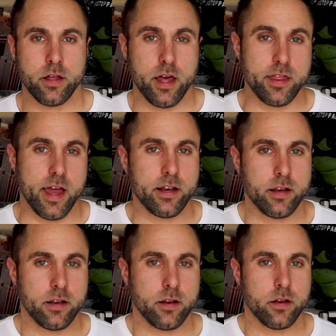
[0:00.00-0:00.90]
And
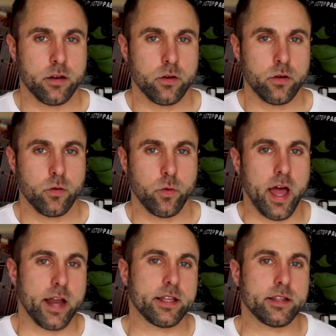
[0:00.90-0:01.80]
then we
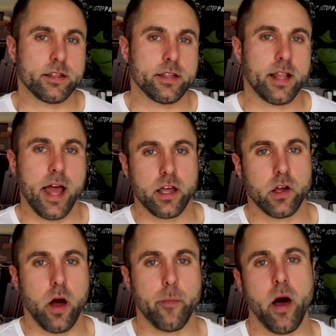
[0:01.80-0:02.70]
add in the lack of
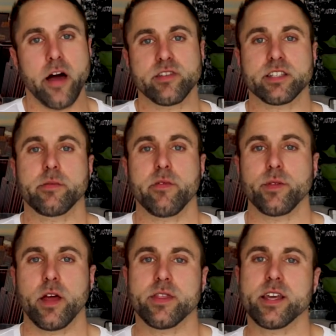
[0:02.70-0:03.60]
carbohydrates and
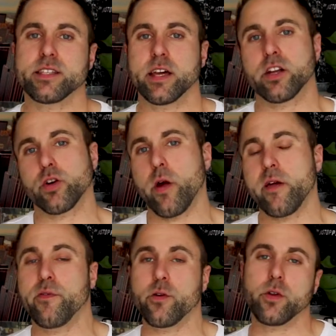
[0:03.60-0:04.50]
everything like this, they're going to
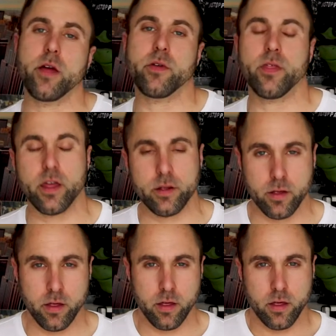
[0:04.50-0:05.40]
crave food and everything.
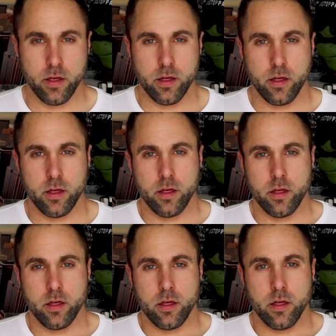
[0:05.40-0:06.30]

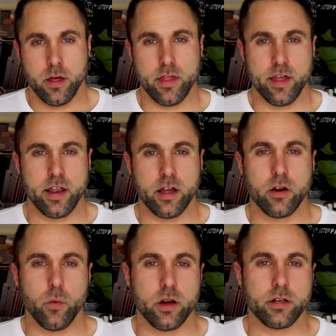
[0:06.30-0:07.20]
And then they're
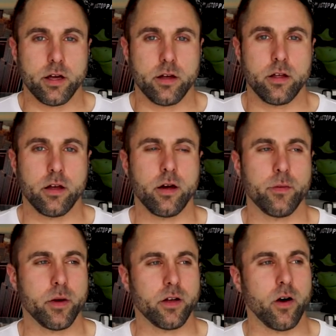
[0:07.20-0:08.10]
going to wonder, oh
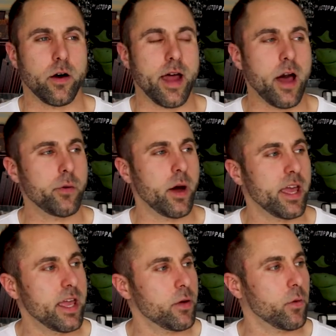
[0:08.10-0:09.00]
my God, how do I
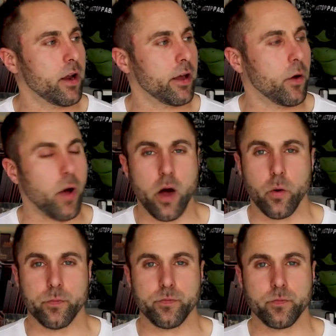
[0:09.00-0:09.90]
eat when I go
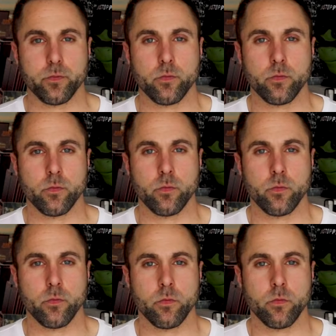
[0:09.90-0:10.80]
out?
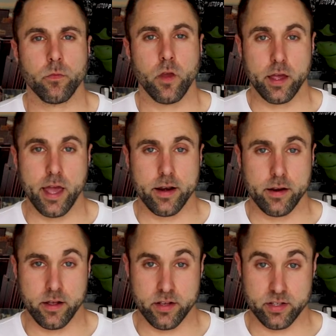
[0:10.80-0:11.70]

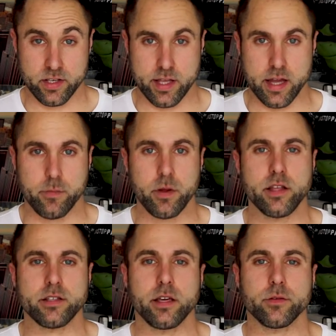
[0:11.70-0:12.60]
Again,
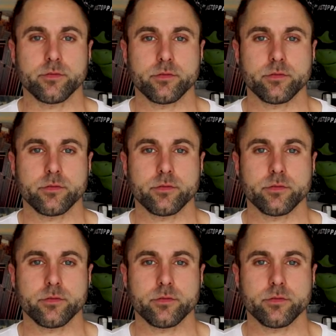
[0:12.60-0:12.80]
sustainability.